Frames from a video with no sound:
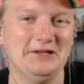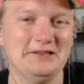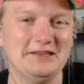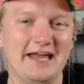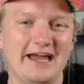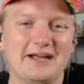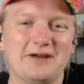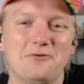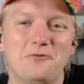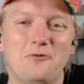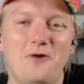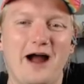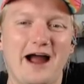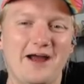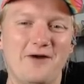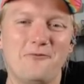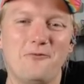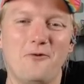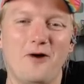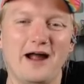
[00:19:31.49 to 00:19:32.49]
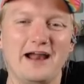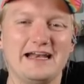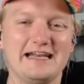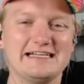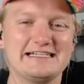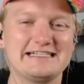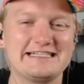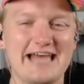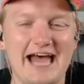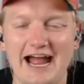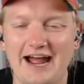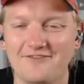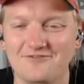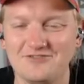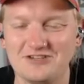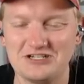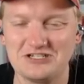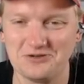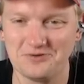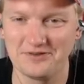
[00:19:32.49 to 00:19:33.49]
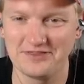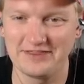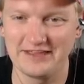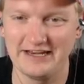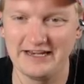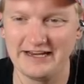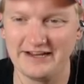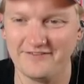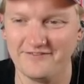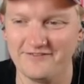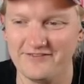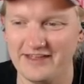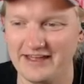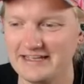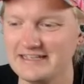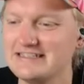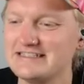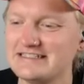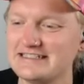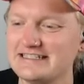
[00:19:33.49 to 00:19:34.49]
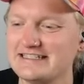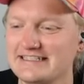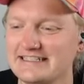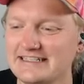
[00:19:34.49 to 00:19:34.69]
Like, why does that have to do with any of this?